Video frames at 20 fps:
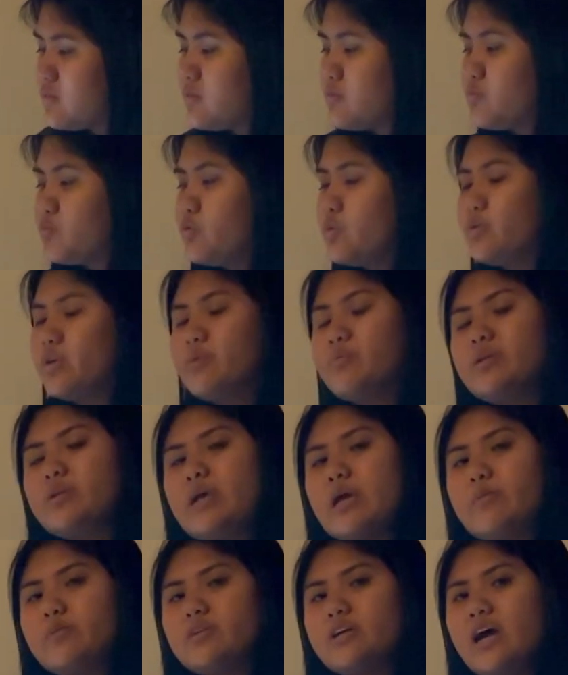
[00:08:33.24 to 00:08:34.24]
we would have been
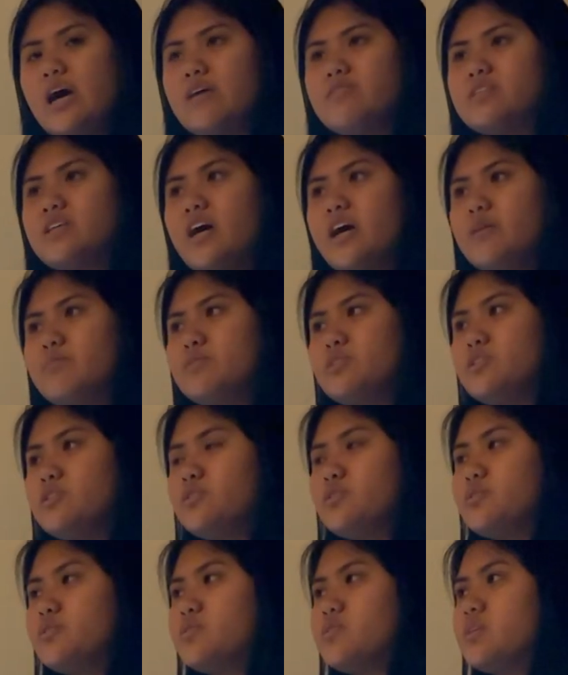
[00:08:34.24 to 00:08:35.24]
able to have time
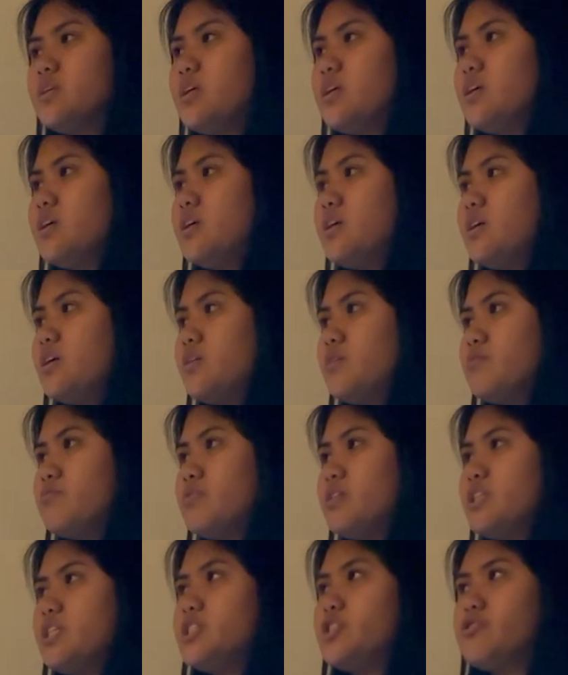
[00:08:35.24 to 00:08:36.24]
to
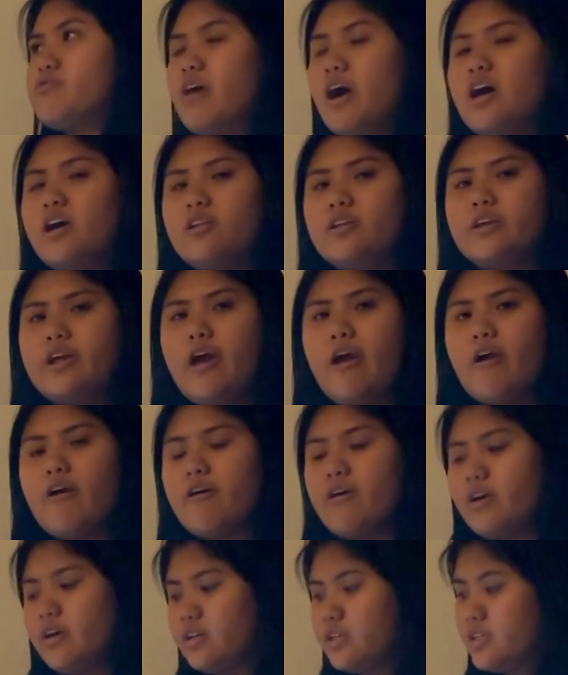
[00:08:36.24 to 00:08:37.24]
really trial and error
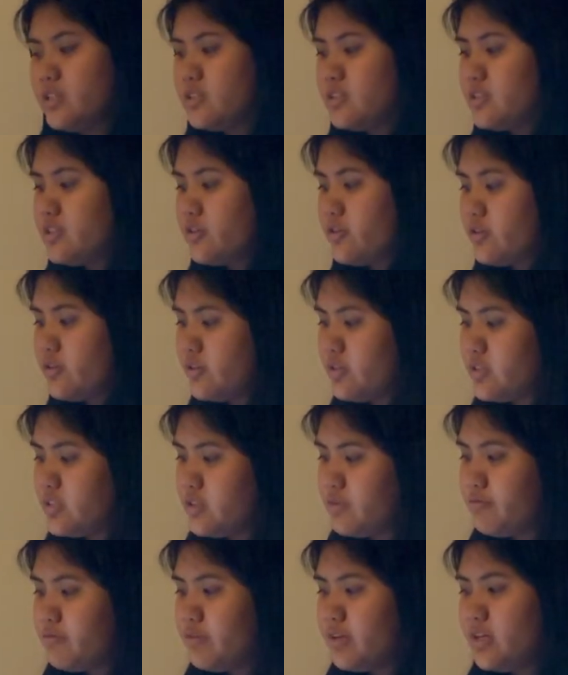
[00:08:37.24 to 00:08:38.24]
and consider the
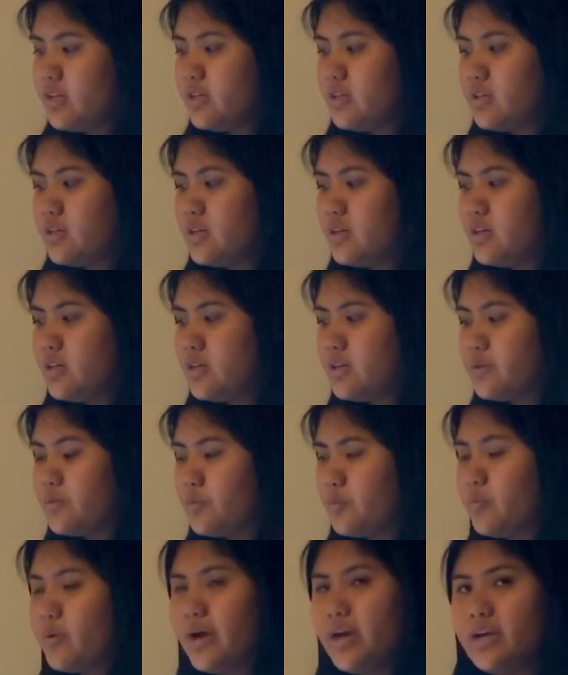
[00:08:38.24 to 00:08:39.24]
different
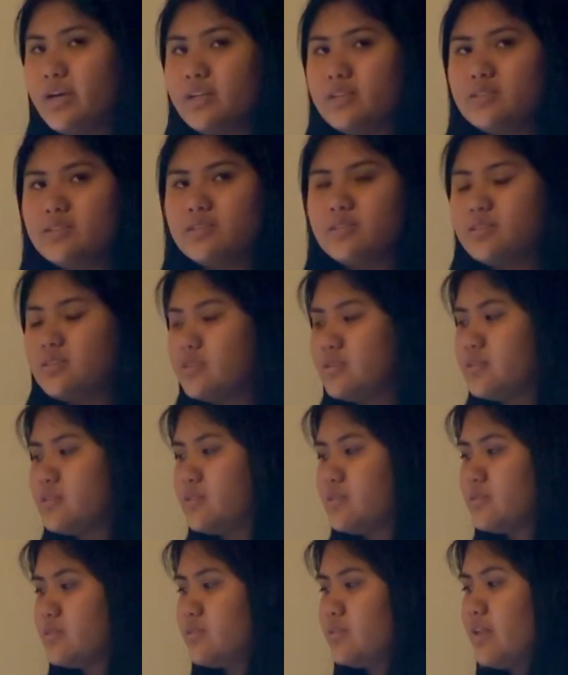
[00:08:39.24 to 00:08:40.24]
ways
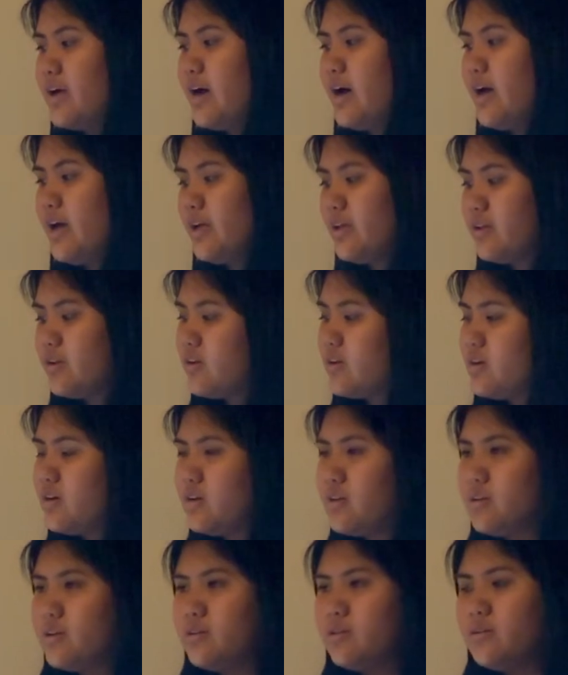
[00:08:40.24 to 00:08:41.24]
that
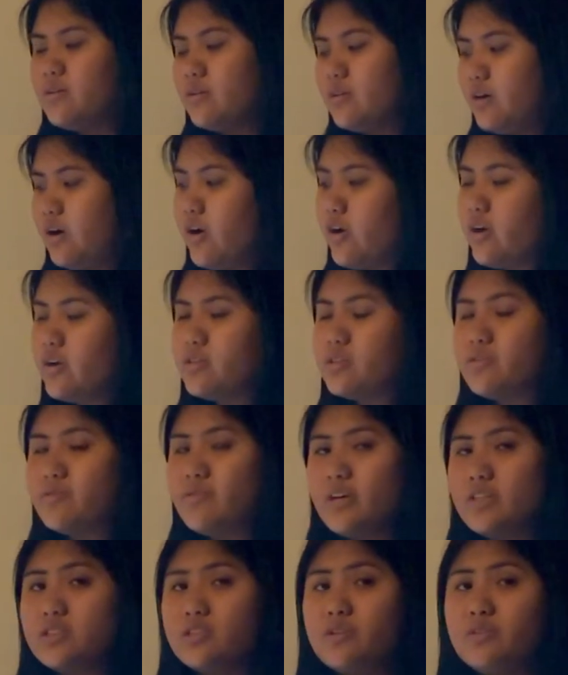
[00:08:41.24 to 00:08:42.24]
our
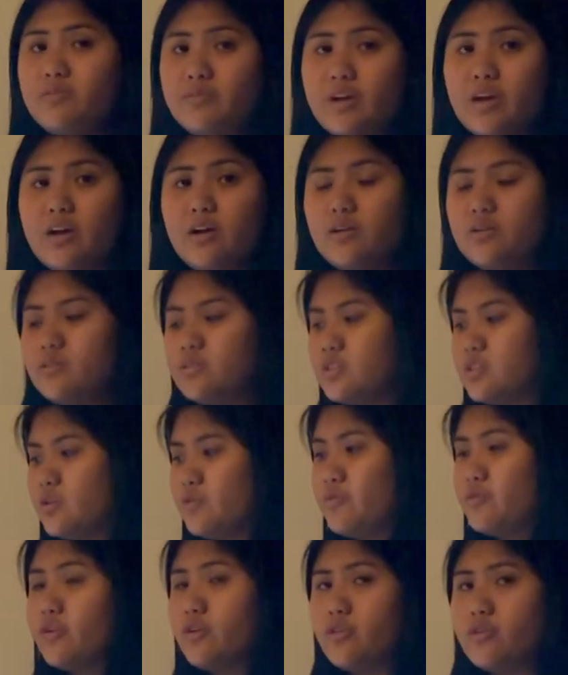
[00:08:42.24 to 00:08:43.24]
device could fail, so
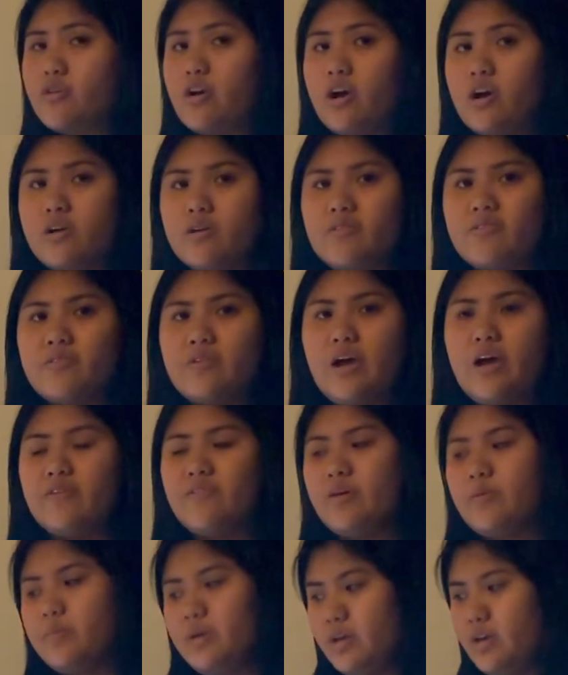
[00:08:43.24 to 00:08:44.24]
further our
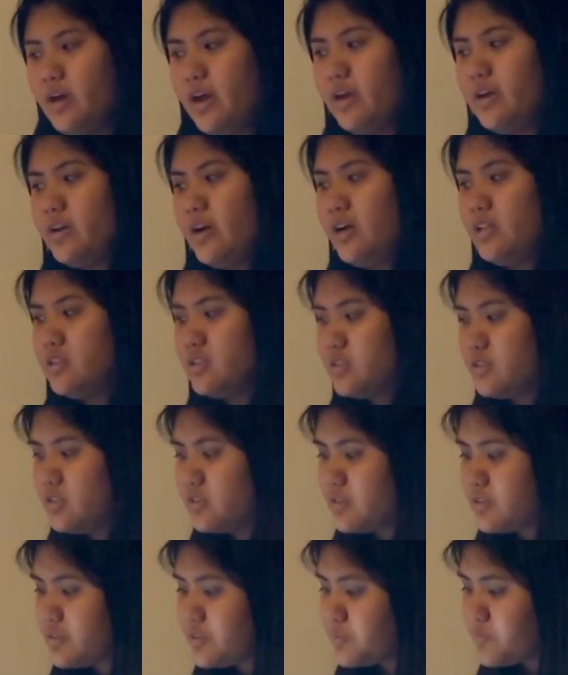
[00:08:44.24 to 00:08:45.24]
FMEA
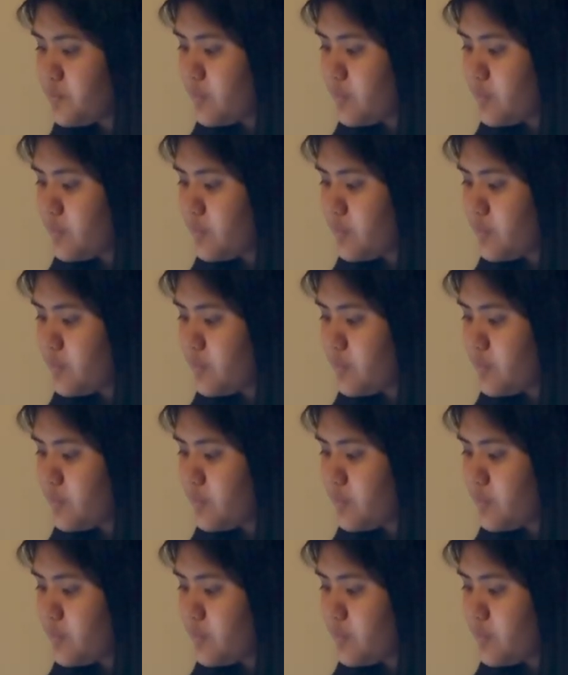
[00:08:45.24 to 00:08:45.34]
analysis,